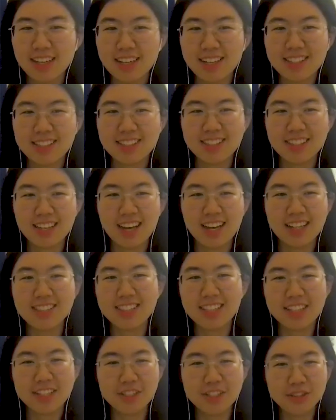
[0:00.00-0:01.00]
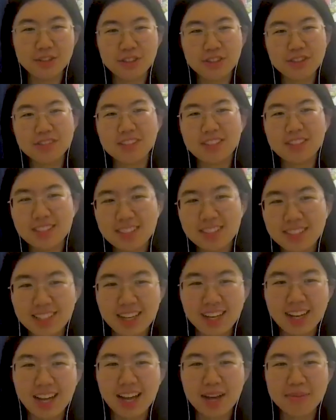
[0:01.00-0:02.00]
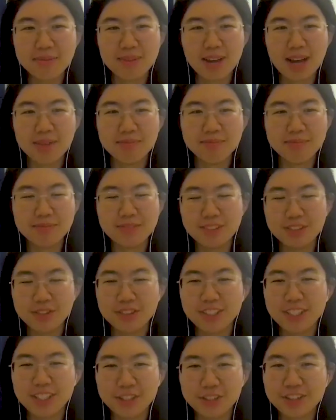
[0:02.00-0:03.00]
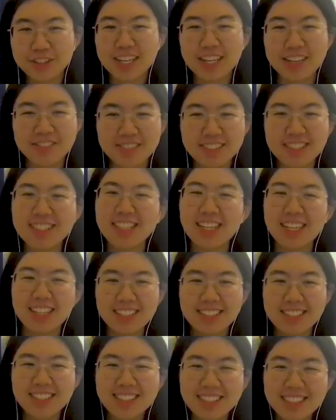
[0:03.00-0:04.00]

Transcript: And as an introvert, I'm really okay with that.